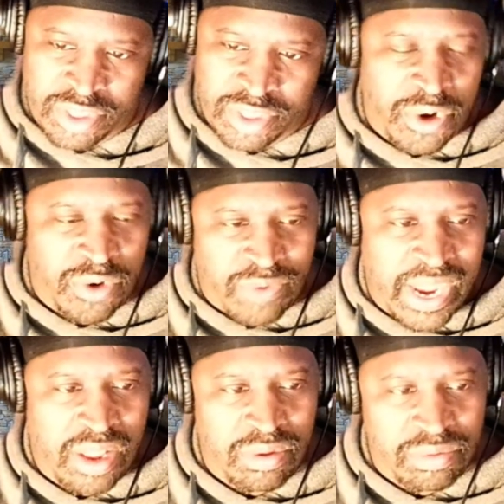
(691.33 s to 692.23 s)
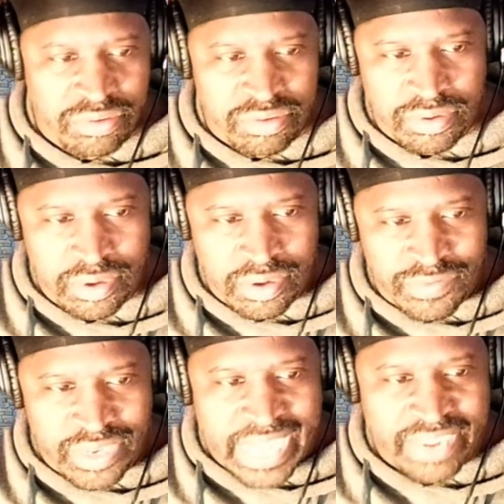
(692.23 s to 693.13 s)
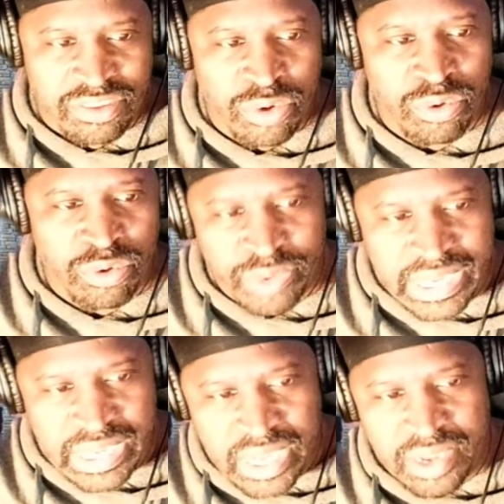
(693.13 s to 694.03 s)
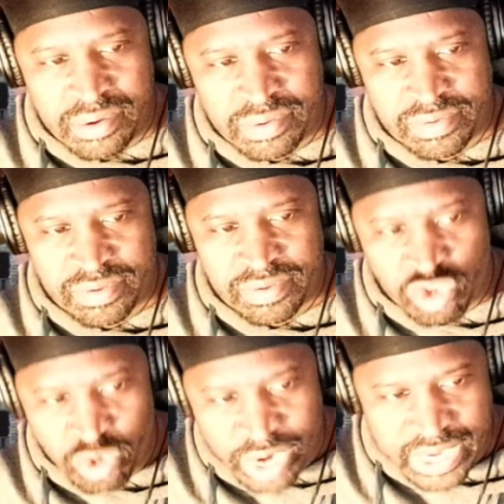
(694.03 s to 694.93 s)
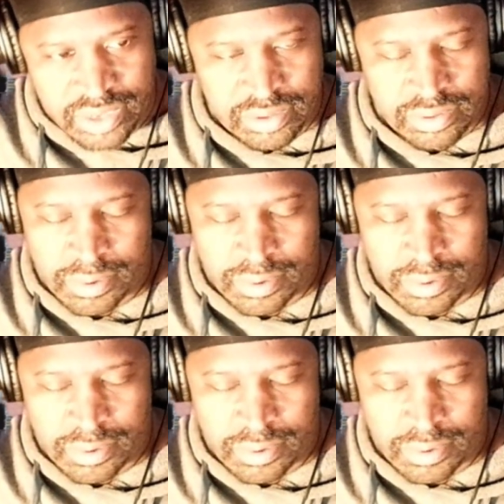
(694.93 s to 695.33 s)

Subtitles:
third rounds for like 2-3 years straight,